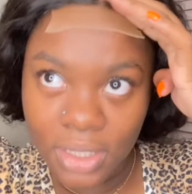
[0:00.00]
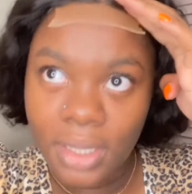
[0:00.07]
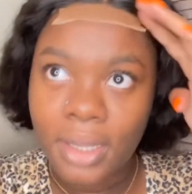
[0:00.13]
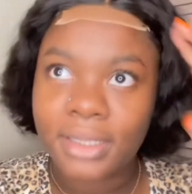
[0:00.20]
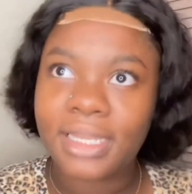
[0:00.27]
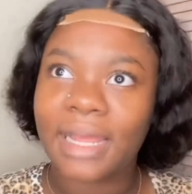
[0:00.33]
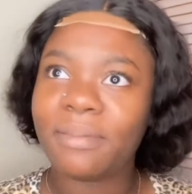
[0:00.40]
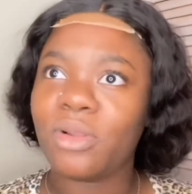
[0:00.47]

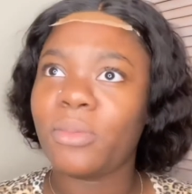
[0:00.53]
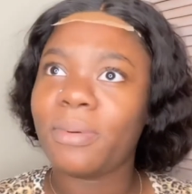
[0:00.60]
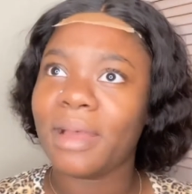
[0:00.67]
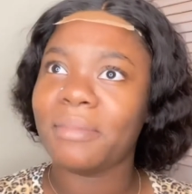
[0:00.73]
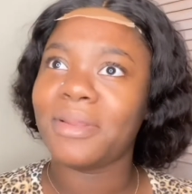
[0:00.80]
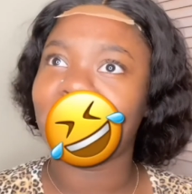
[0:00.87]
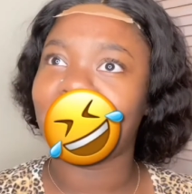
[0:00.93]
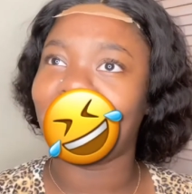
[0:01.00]
Stop looking at me
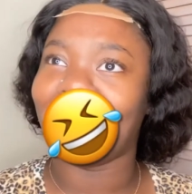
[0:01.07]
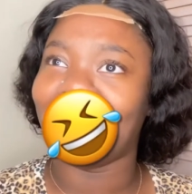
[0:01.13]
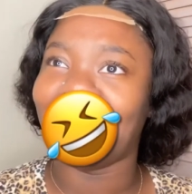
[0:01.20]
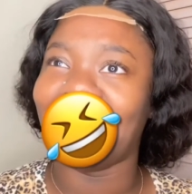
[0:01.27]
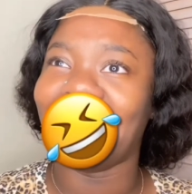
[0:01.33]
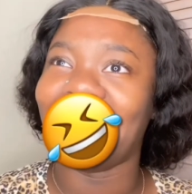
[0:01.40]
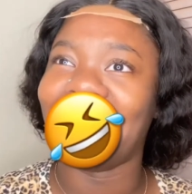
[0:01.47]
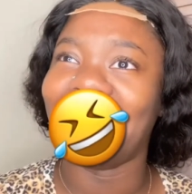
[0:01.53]

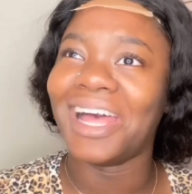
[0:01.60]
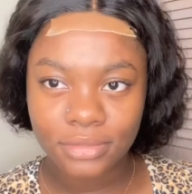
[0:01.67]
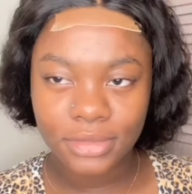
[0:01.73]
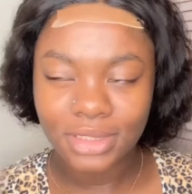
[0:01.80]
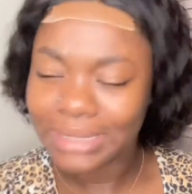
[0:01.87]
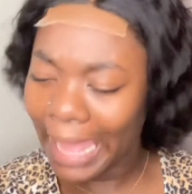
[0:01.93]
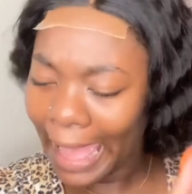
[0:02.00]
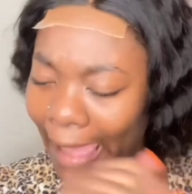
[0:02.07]
now.
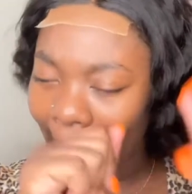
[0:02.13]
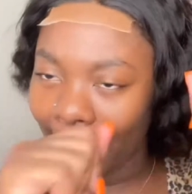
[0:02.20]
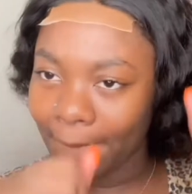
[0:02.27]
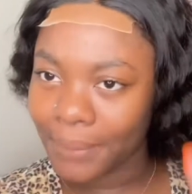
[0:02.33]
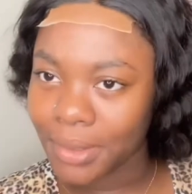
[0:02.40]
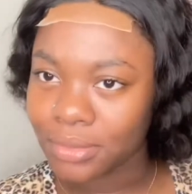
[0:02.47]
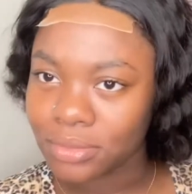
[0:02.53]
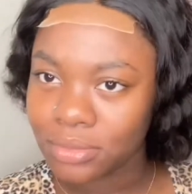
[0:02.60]

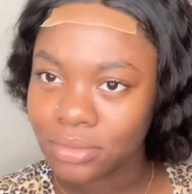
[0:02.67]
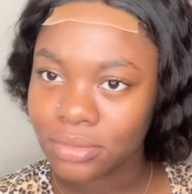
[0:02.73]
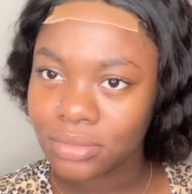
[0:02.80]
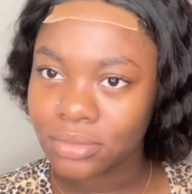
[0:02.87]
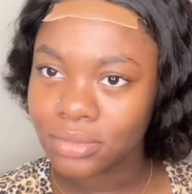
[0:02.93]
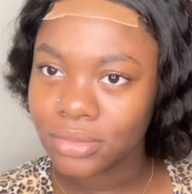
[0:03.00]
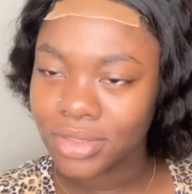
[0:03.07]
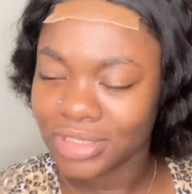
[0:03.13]
Stop.
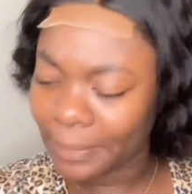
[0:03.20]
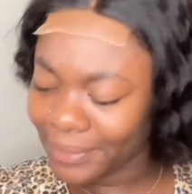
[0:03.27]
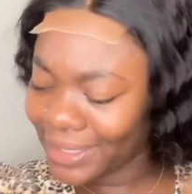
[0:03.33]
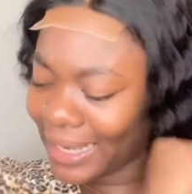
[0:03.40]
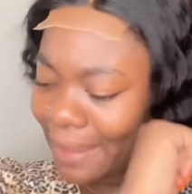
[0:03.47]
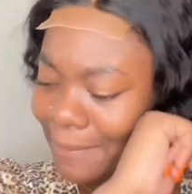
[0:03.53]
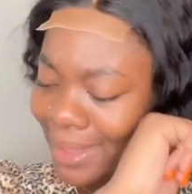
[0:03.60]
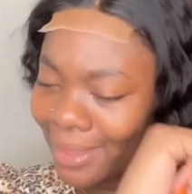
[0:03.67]
Stop looking
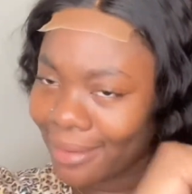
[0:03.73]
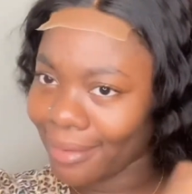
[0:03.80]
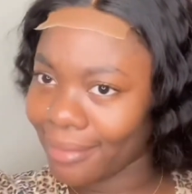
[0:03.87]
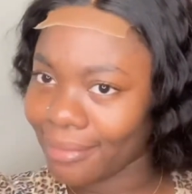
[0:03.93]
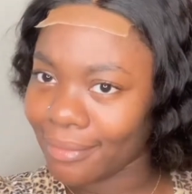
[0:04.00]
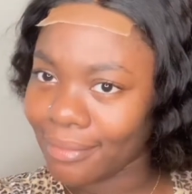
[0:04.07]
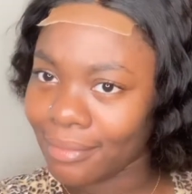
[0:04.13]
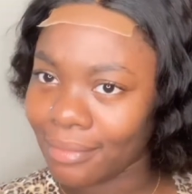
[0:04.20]
at me.
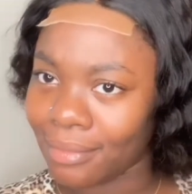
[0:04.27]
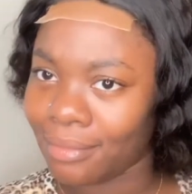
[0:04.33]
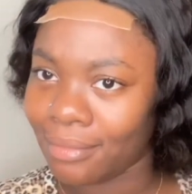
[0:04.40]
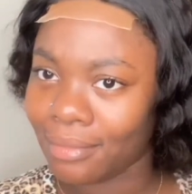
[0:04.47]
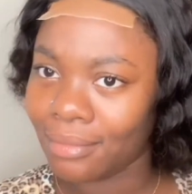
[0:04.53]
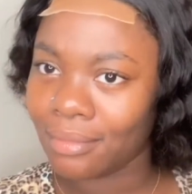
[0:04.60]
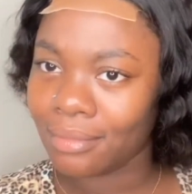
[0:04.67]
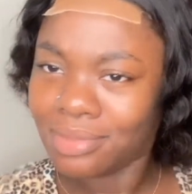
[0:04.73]

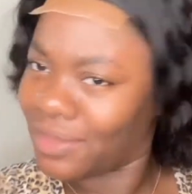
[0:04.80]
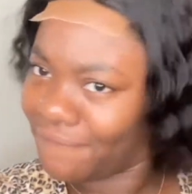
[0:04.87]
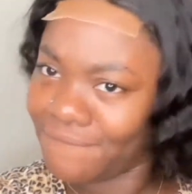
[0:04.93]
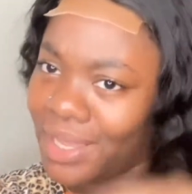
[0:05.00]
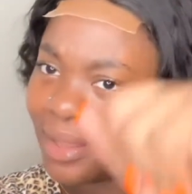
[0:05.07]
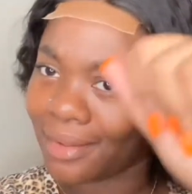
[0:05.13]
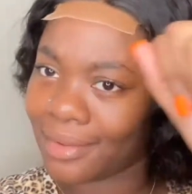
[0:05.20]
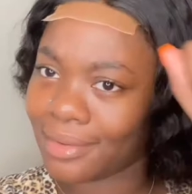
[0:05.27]
The
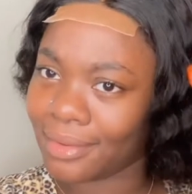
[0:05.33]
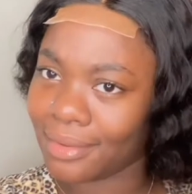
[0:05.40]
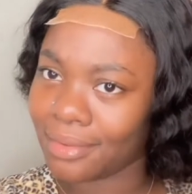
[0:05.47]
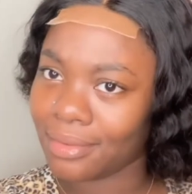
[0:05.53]
fuck?